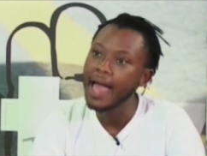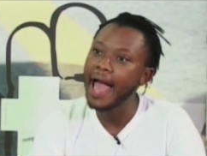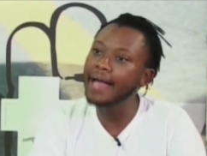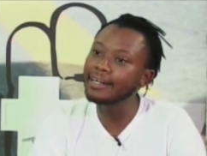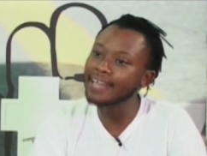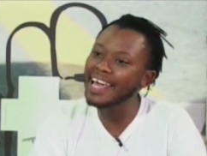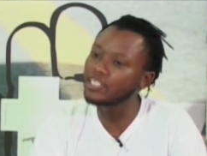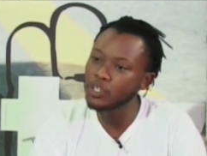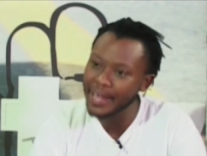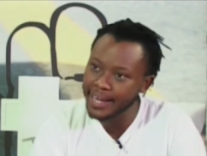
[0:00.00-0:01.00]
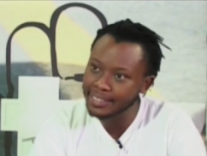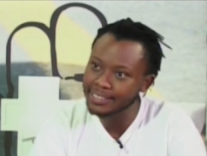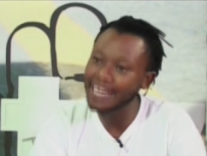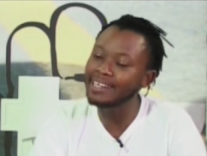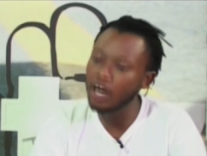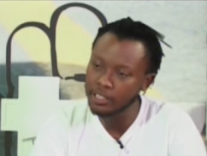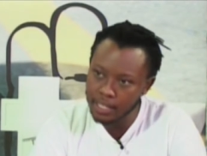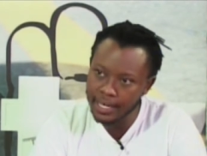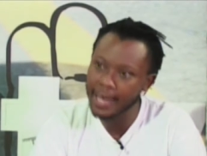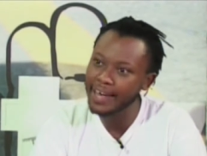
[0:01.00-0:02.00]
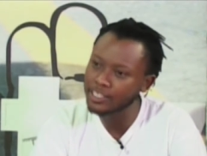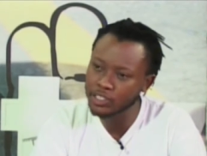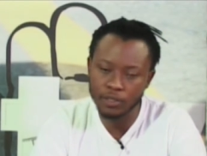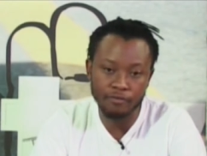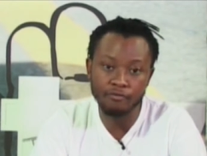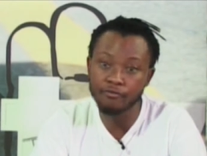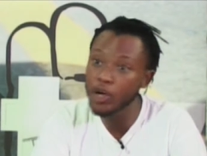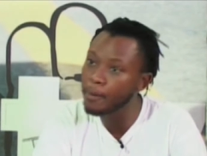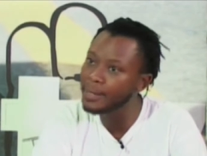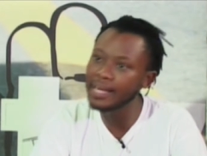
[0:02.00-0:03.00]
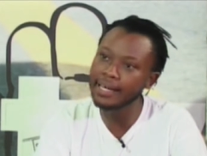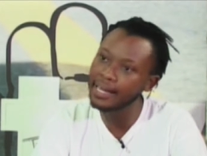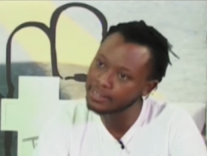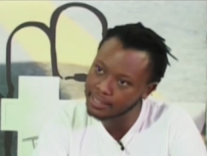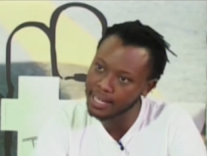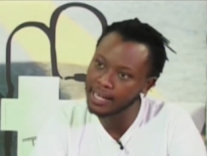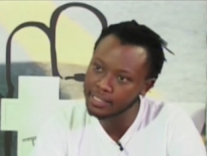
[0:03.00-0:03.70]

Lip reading: And SOS and RTK stood firmly against that,